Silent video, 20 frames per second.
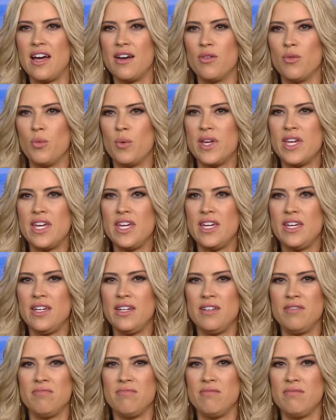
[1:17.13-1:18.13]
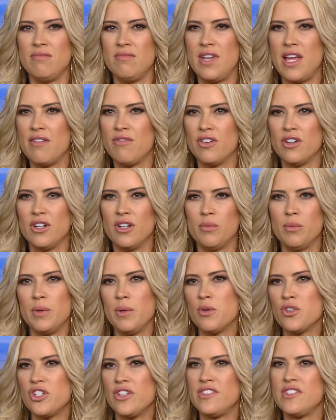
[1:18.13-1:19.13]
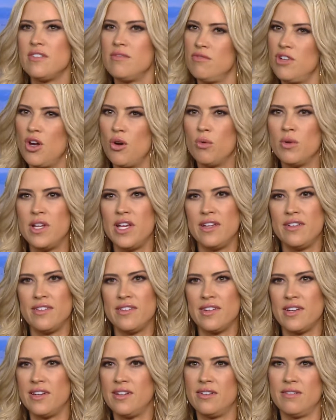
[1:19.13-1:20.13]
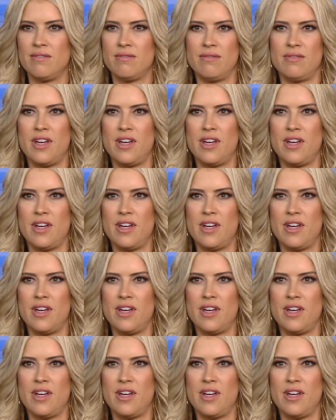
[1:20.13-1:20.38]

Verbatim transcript: we were just known as a